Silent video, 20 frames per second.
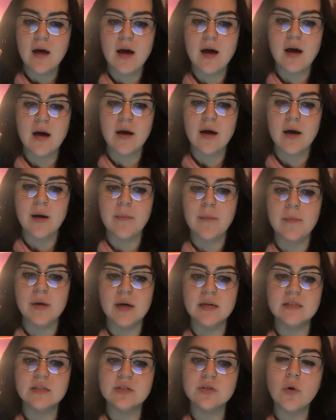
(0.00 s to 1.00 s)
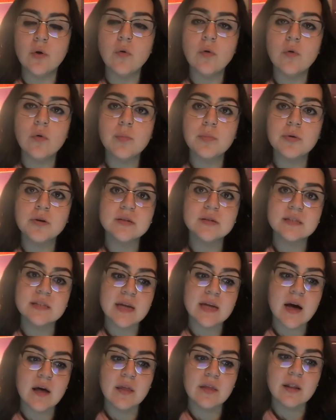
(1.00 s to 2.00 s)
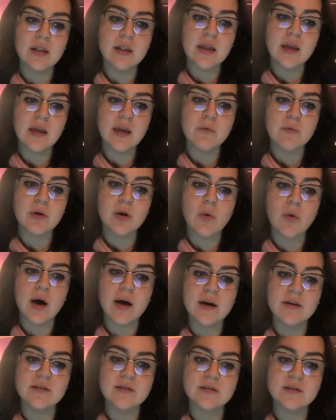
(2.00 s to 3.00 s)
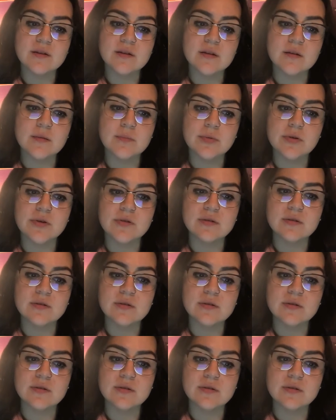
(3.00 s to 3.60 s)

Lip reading: Adult personality requires their